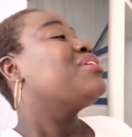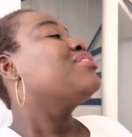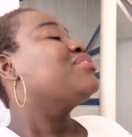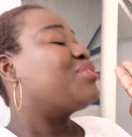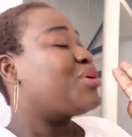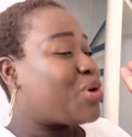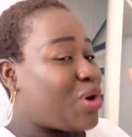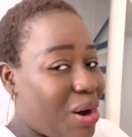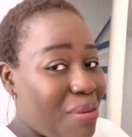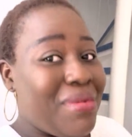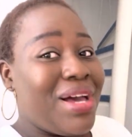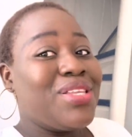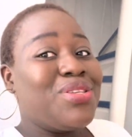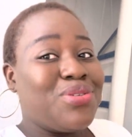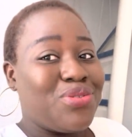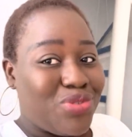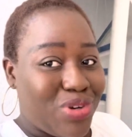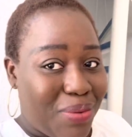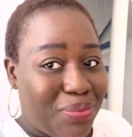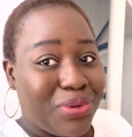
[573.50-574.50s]
the comment
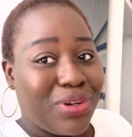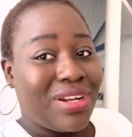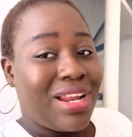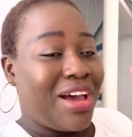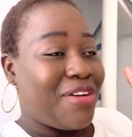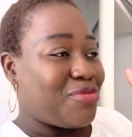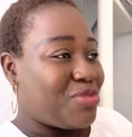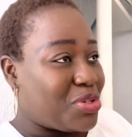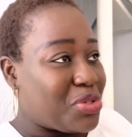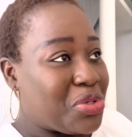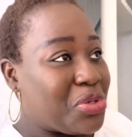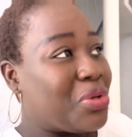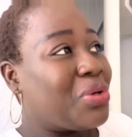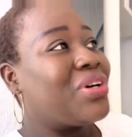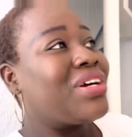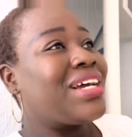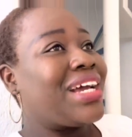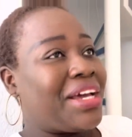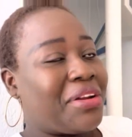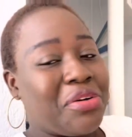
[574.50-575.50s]
you dropped on that video
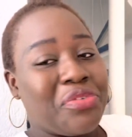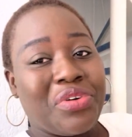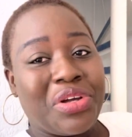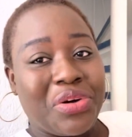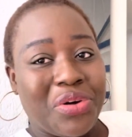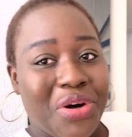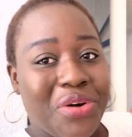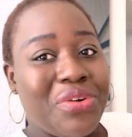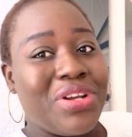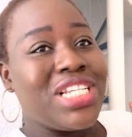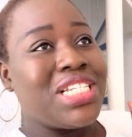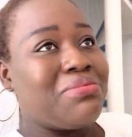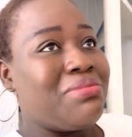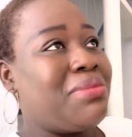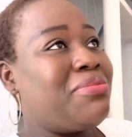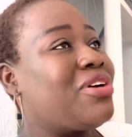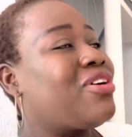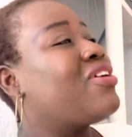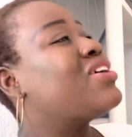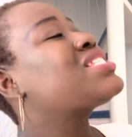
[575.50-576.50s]
kind of encouraged me,
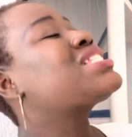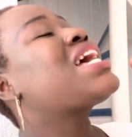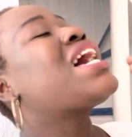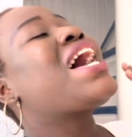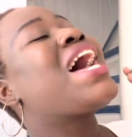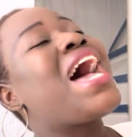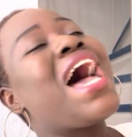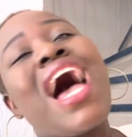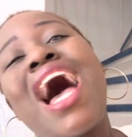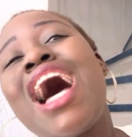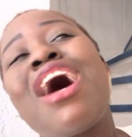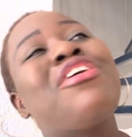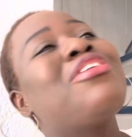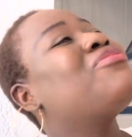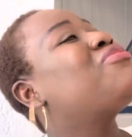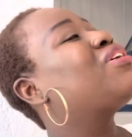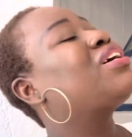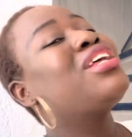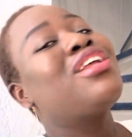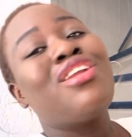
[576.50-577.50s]
because
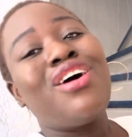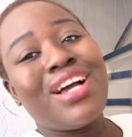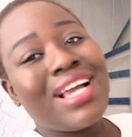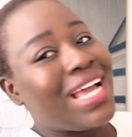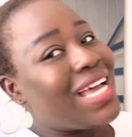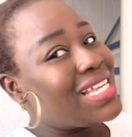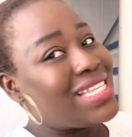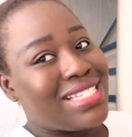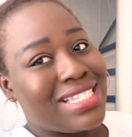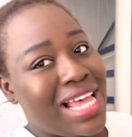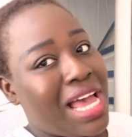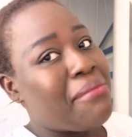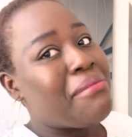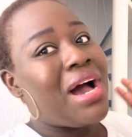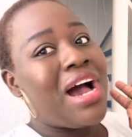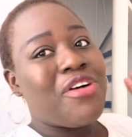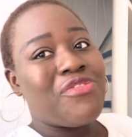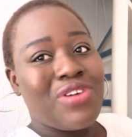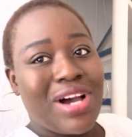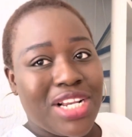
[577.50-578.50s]
for the longest time,
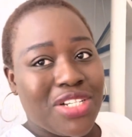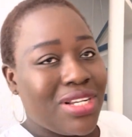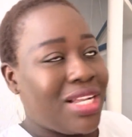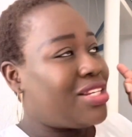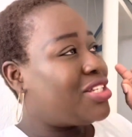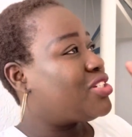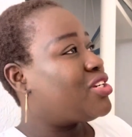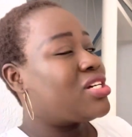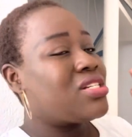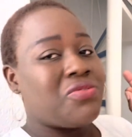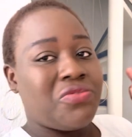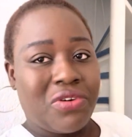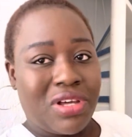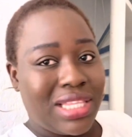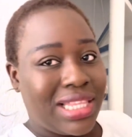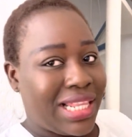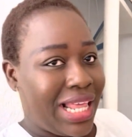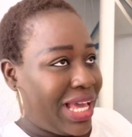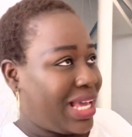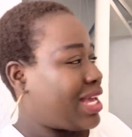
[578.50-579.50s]
I've actually just
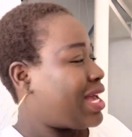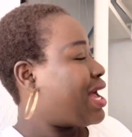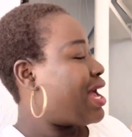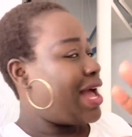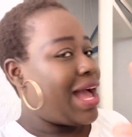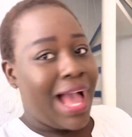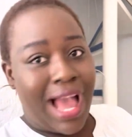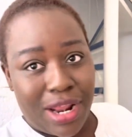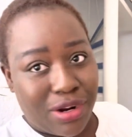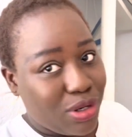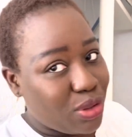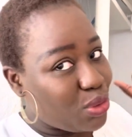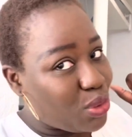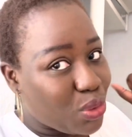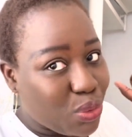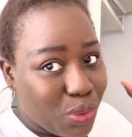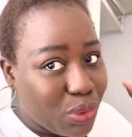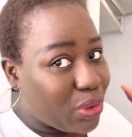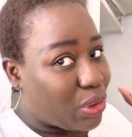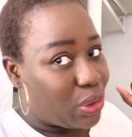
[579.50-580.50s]
felt like I don't
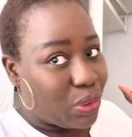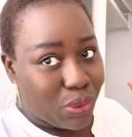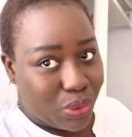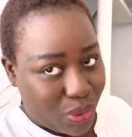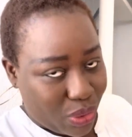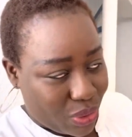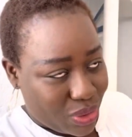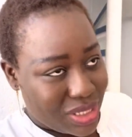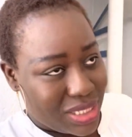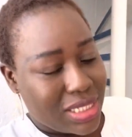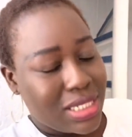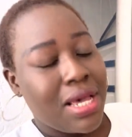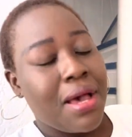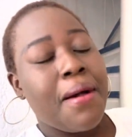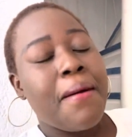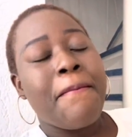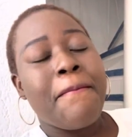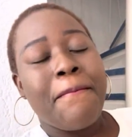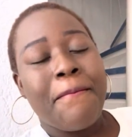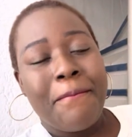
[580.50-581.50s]
look good on low cuts.
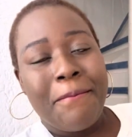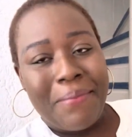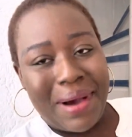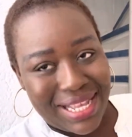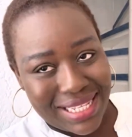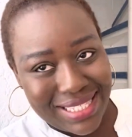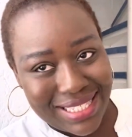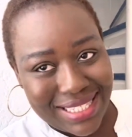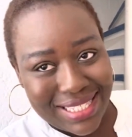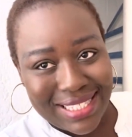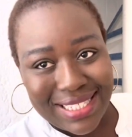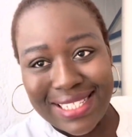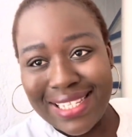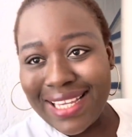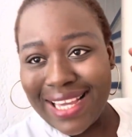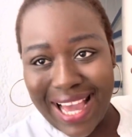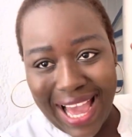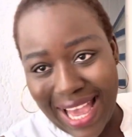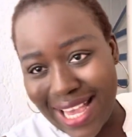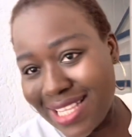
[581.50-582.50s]
But
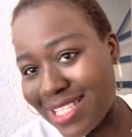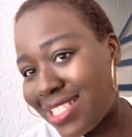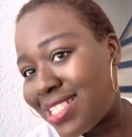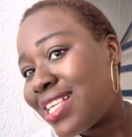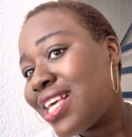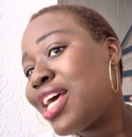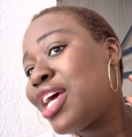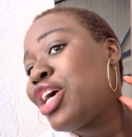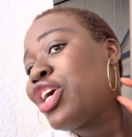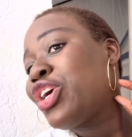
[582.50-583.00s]
guys,